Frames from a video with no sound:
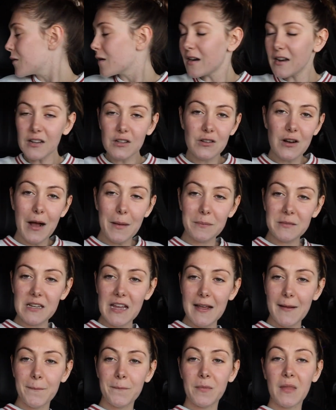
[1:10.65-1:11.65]
You already dropped
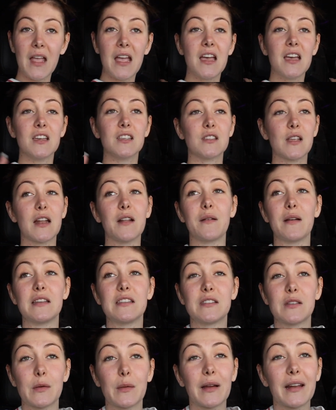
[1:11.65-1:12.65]
it? So
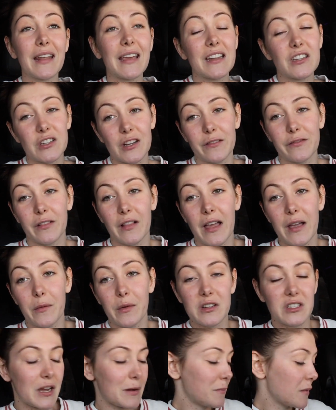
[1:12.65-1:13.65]
anyway, so we're gonna get Chick-fil-A,
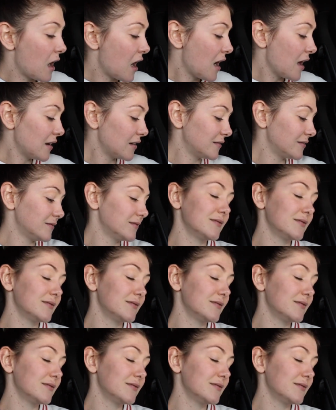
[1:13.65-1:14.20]
which I'm not